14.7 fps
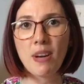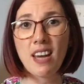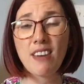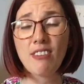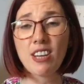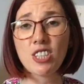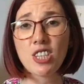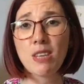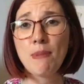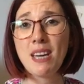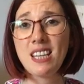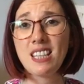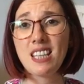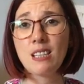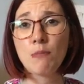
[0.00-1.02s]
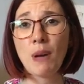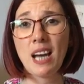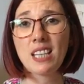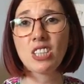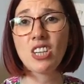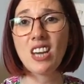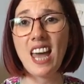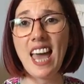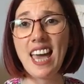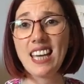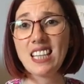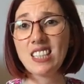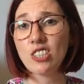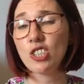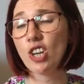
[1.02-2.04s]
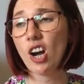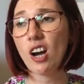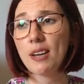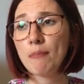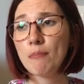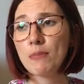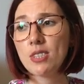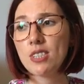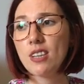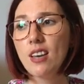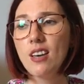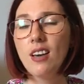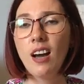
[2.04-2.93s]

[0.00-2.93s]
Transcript: and I have actually made this pattern 8 times